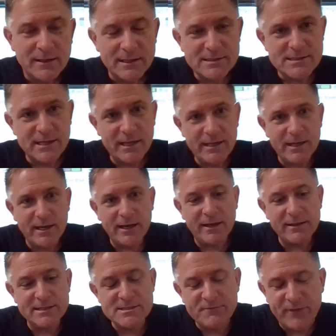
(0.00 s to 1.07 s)
That's a
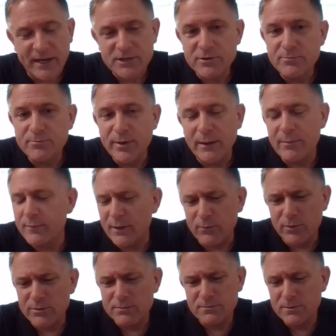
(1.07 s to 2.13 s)
uh, that's a factoring problem
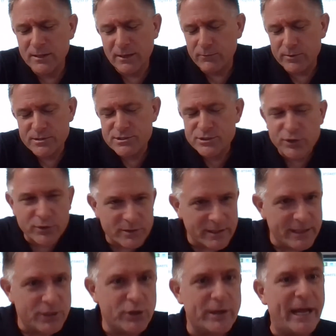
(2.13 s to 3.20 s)
that we're that we're
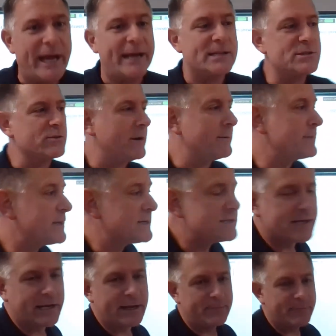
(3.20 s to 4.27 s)
certainly good at. So I'm going to
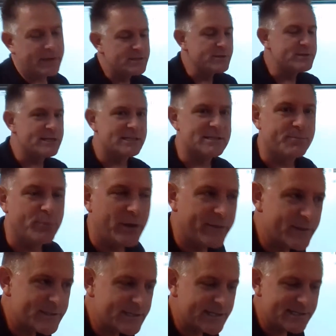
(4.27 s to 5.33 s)
set up my two sets of
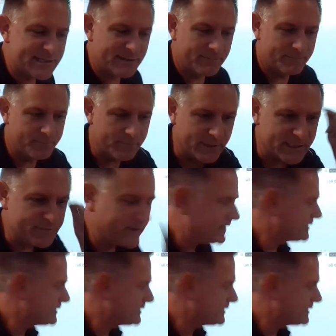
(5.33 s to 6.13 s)
parentheses Let's